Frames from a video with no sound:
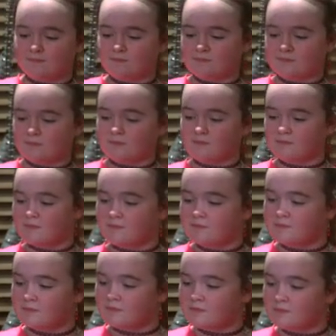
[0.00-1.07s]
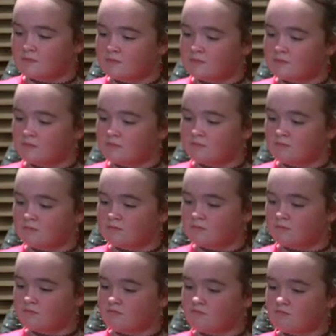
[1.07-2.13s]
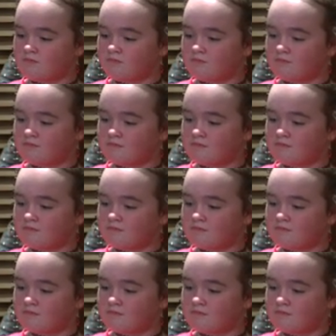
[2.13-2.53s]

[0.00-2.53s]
(silent)